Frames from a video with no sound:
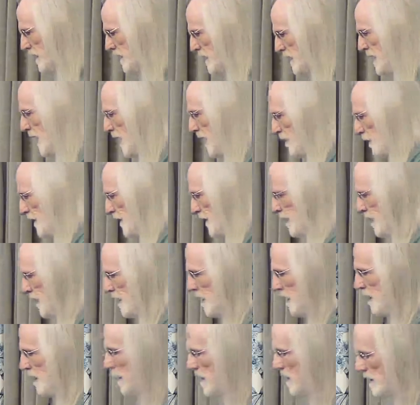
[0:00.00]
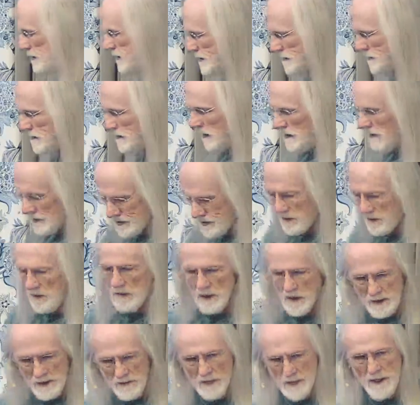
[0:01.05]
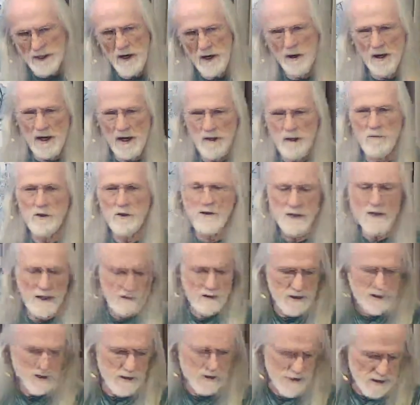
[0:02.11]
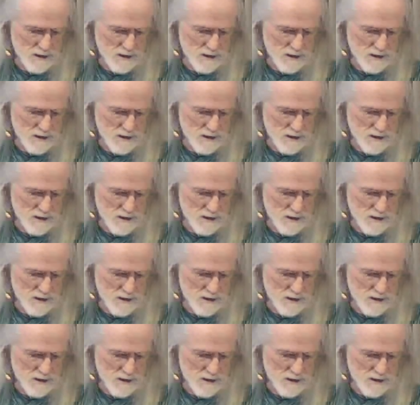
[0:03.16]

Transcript: God with all our hearts is also loving our neighbors as ourselves.